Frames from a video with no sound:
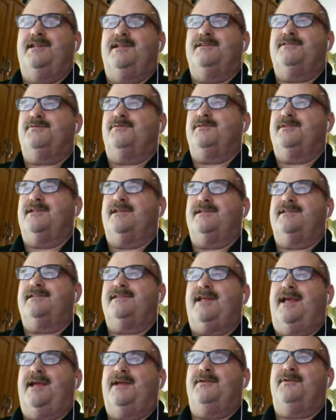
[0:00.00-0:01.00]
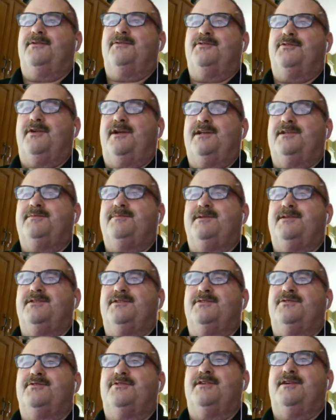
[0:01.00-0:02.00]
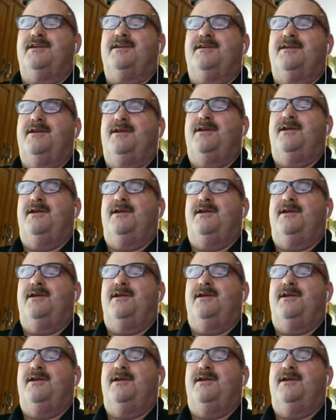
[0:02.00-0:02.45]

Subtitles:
This was a standard transmission truck.